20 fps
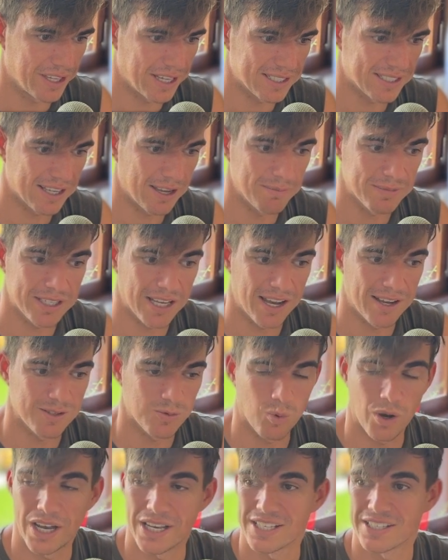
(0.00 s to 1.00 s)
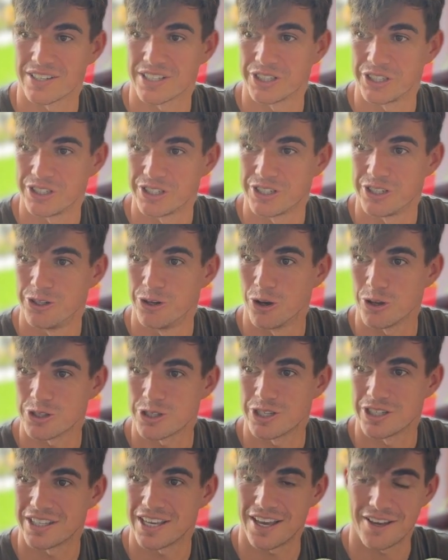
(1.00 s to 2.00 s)
that's sometimes why it's good not
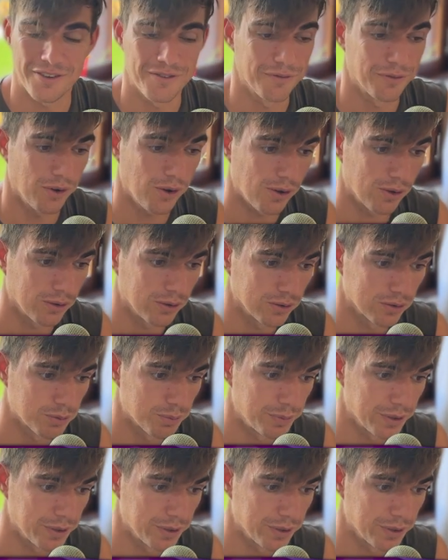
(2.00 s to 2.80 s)
to get involved,